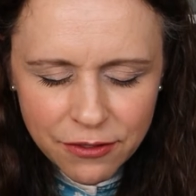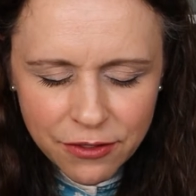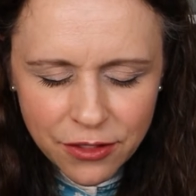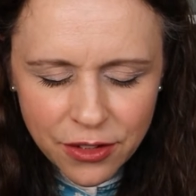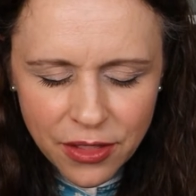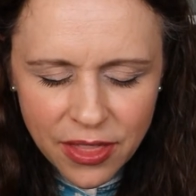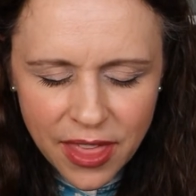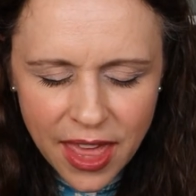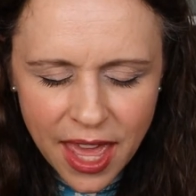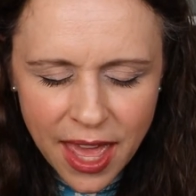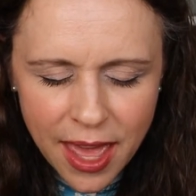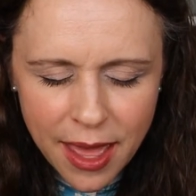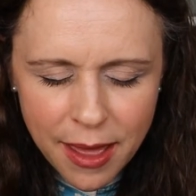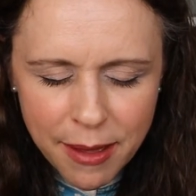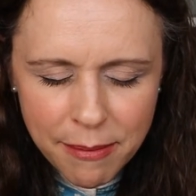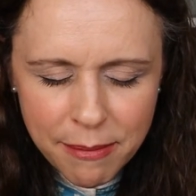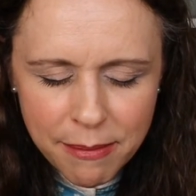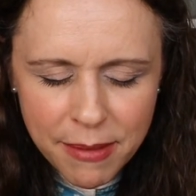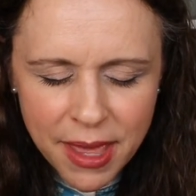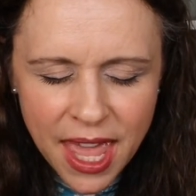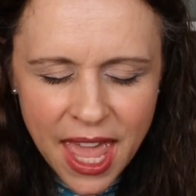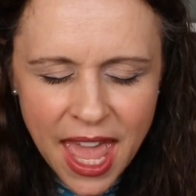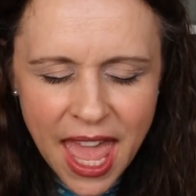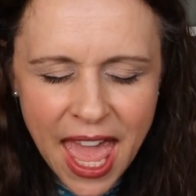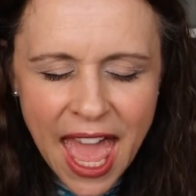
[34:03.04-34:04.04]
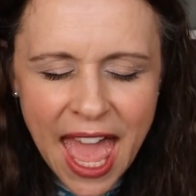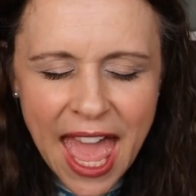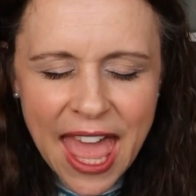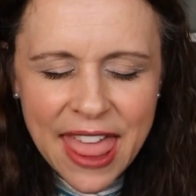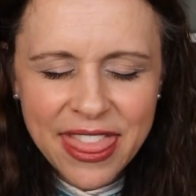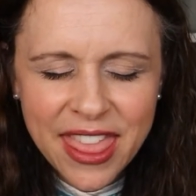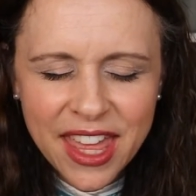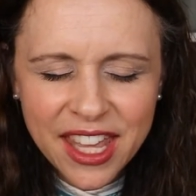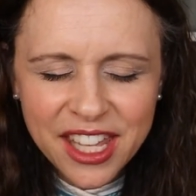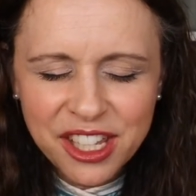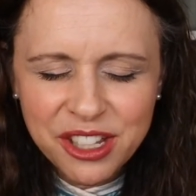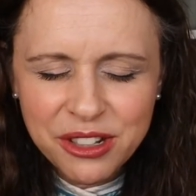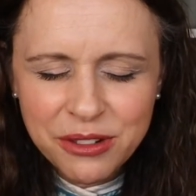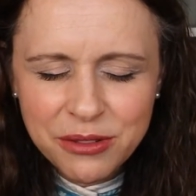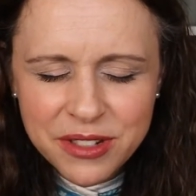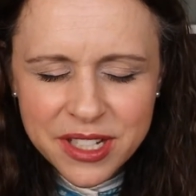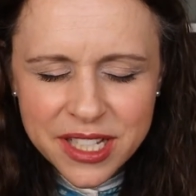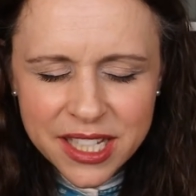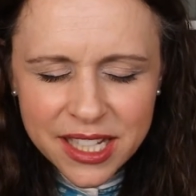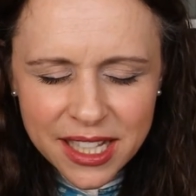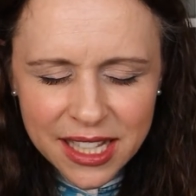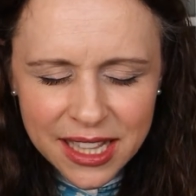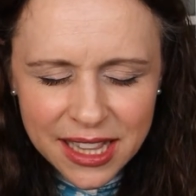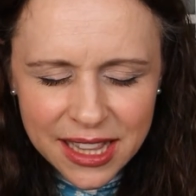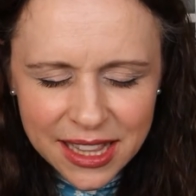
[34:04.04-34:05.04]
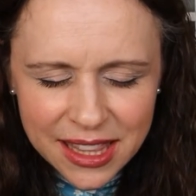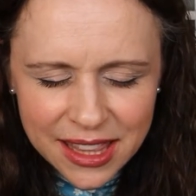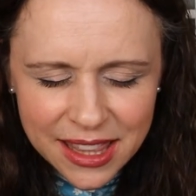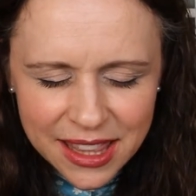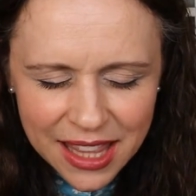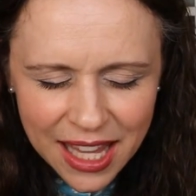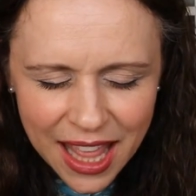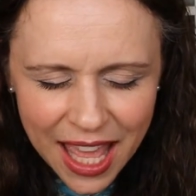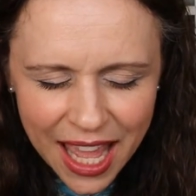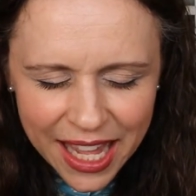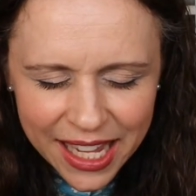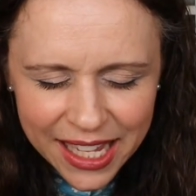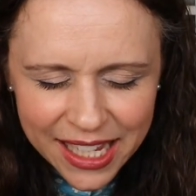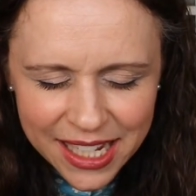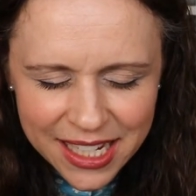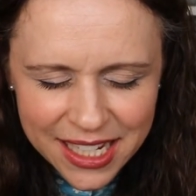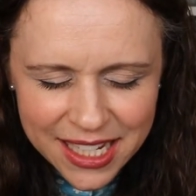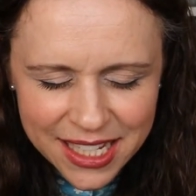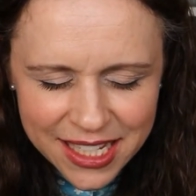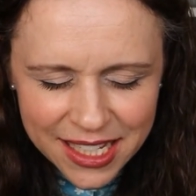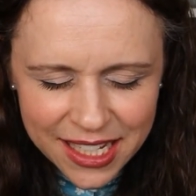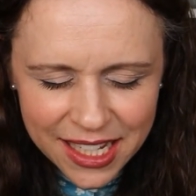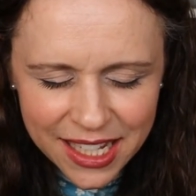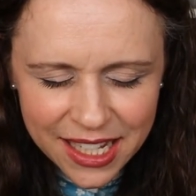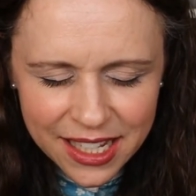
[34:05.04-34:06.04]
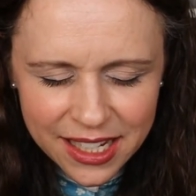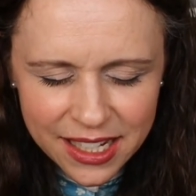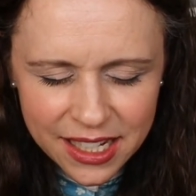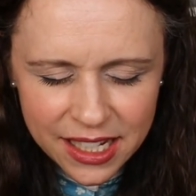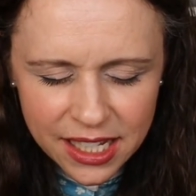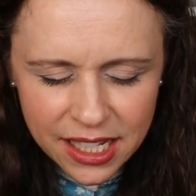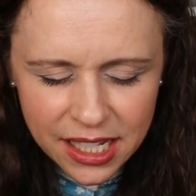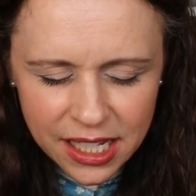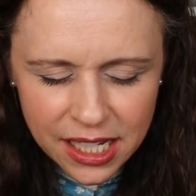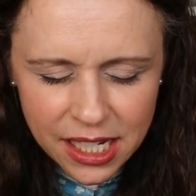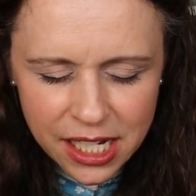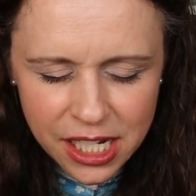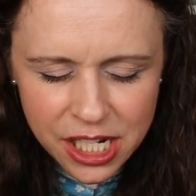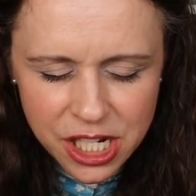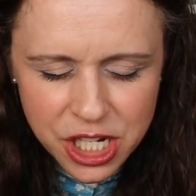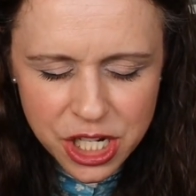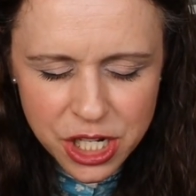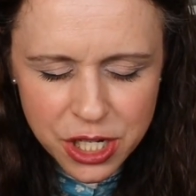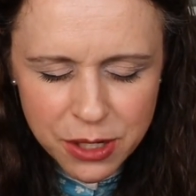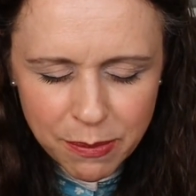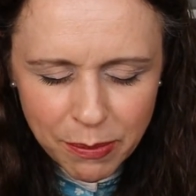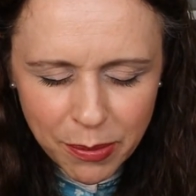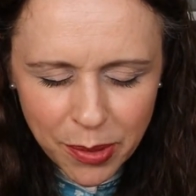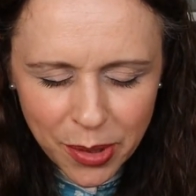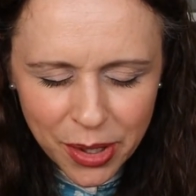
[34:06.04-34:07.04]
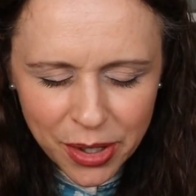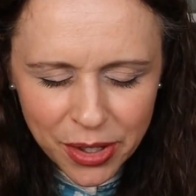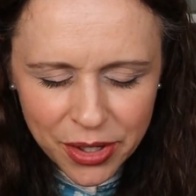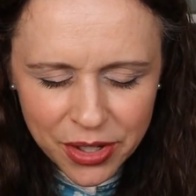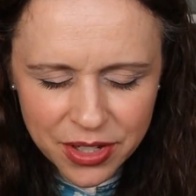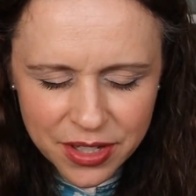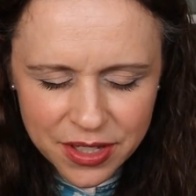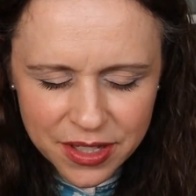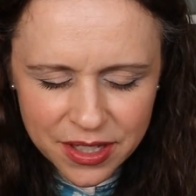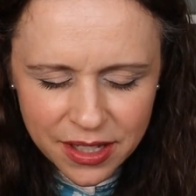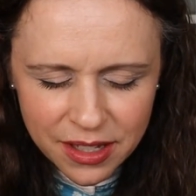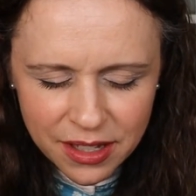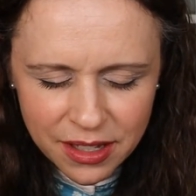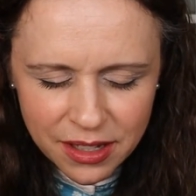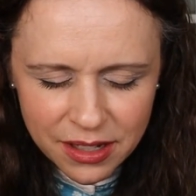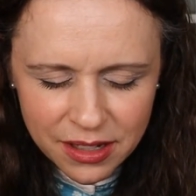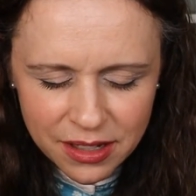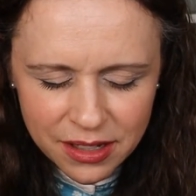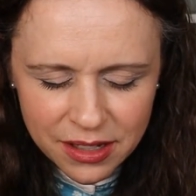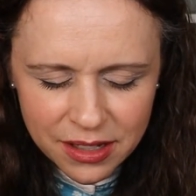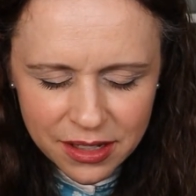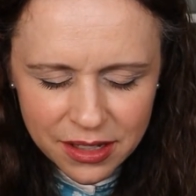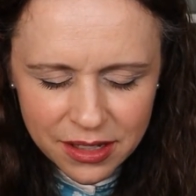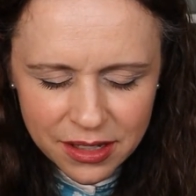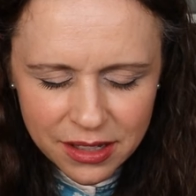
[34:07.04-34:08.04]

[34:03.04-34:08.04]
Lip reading: for them and that you delight in each person.